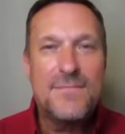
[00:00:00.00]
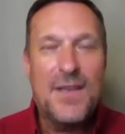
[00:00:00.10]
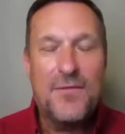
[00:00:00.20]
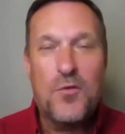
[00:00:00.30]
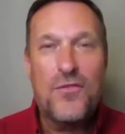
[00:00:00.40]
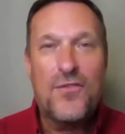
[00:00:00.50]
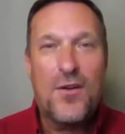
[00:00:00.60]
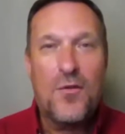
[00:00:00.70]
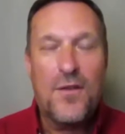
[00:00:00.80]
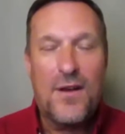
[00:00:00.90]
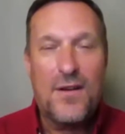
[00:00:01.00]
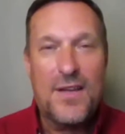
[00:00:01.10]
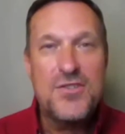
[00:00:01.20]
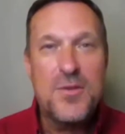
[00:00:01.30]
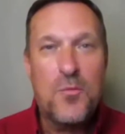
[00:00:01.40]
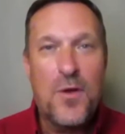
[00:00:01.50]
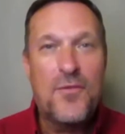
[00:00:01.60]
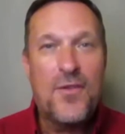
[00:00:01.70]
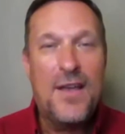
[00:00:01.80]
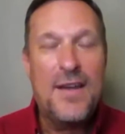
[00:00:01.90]
of course, our Kinship
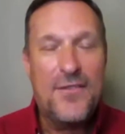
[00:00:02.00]
website,